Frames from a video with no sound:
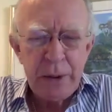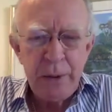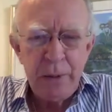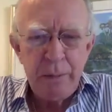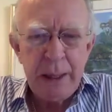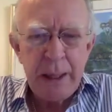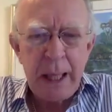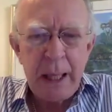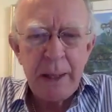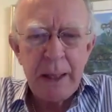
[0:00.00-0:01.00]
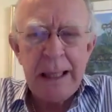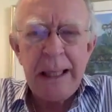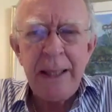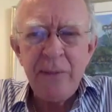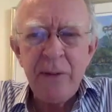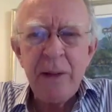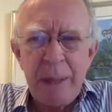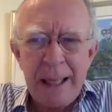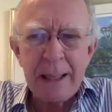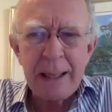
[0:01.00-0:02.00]
to becoming
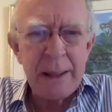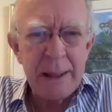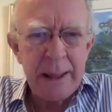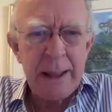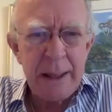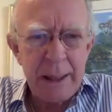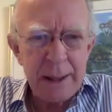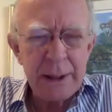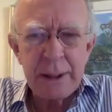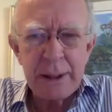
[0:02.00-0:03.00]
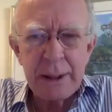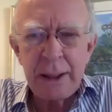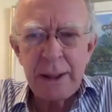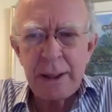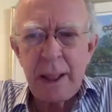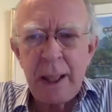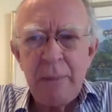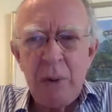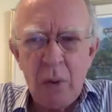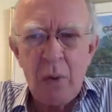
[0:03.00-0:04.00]
even better leaders, such as
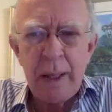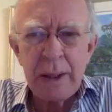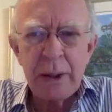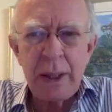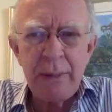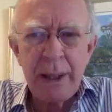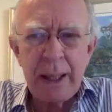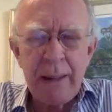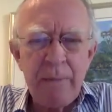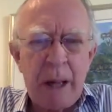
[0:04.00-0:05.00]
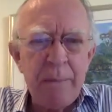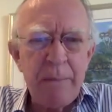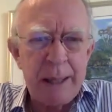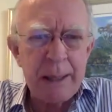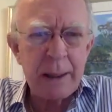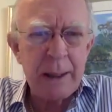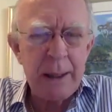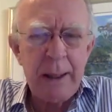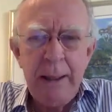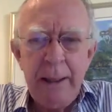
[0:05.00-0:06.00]
I am always trying to become a better
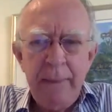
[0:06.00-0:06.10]
leader.